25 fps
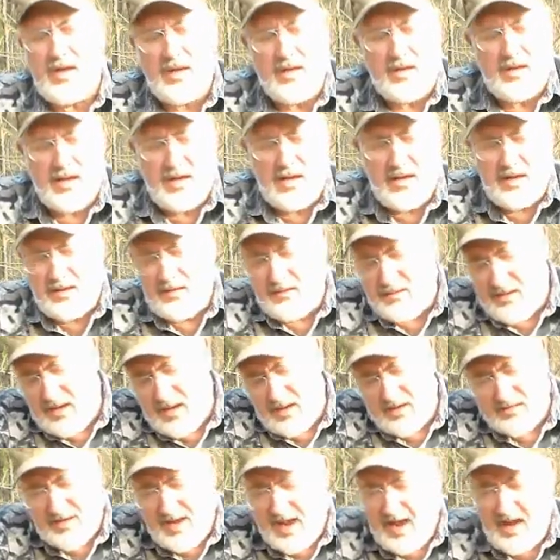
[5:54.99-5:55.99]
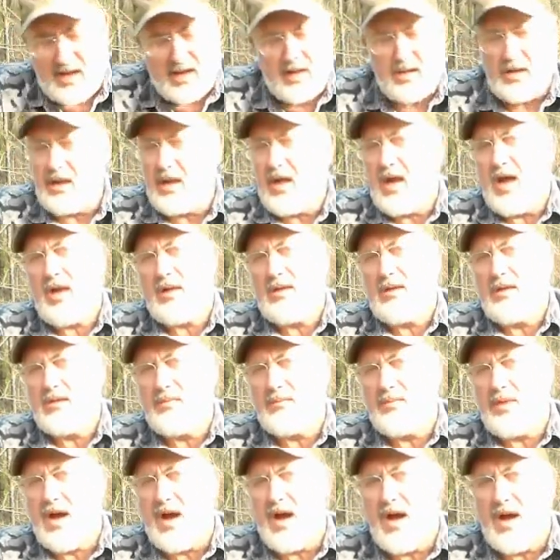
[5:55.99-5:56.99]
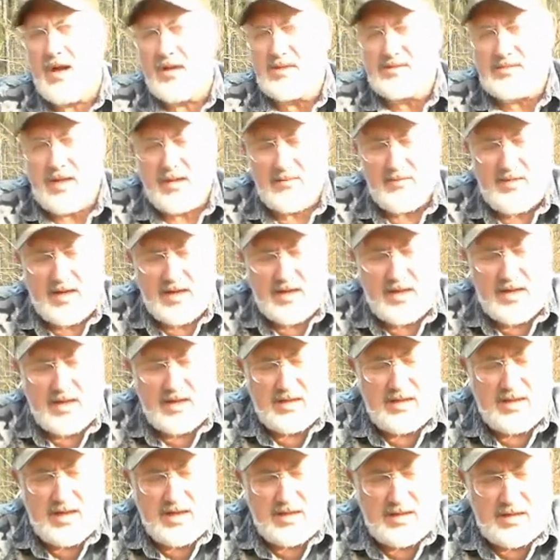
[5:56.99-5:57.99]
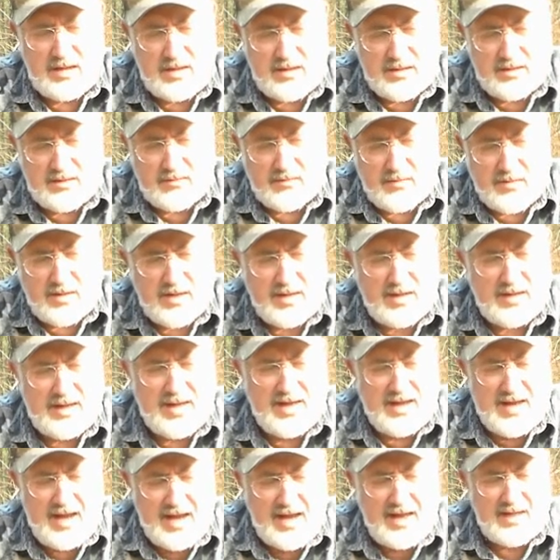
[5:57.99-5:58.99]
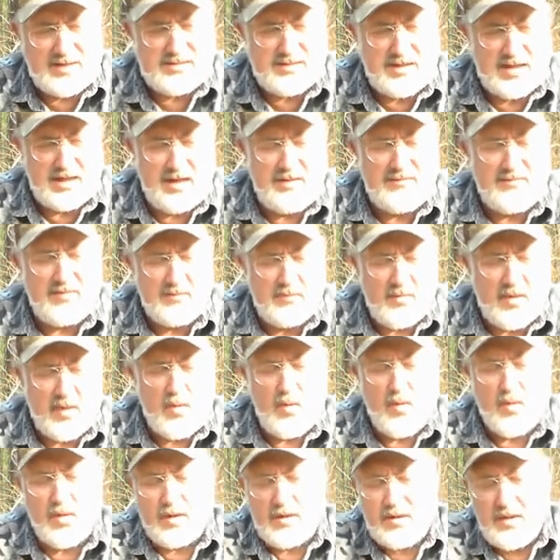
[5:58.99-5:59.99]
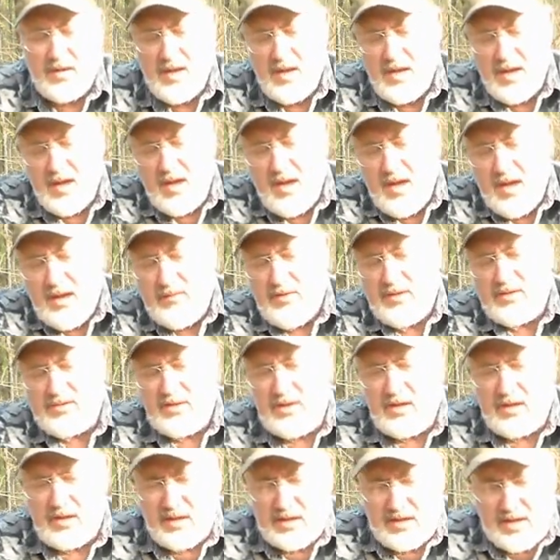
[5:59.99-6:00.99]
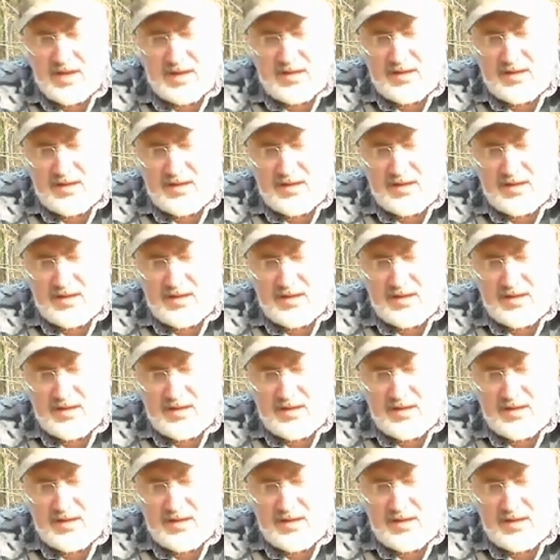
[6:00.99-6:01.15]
and it added a lot to the box. I mean, it's really enhanced it even more. But you can